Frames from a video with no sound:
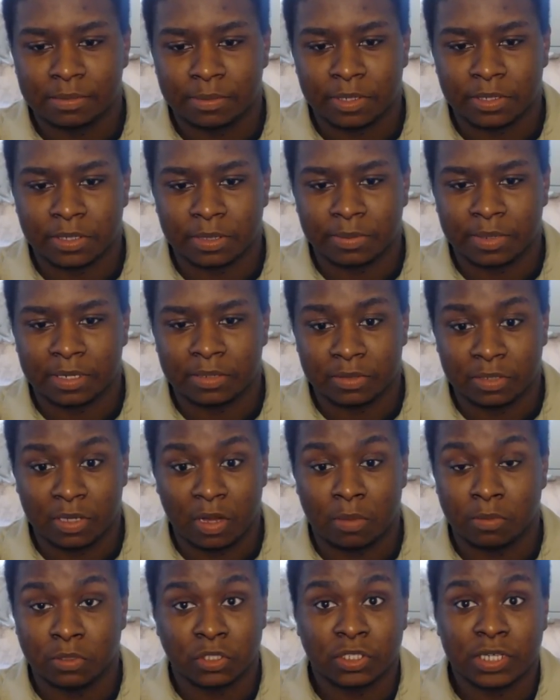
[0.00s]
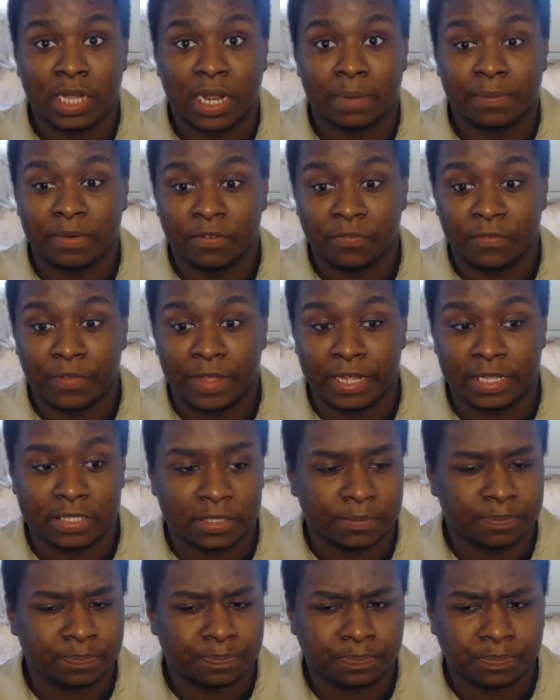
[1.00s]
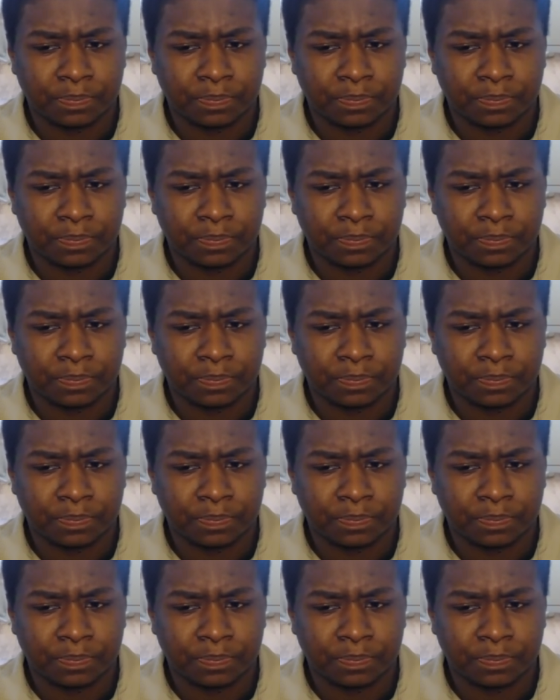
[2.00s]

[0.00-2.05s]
About, almost shot him in the face.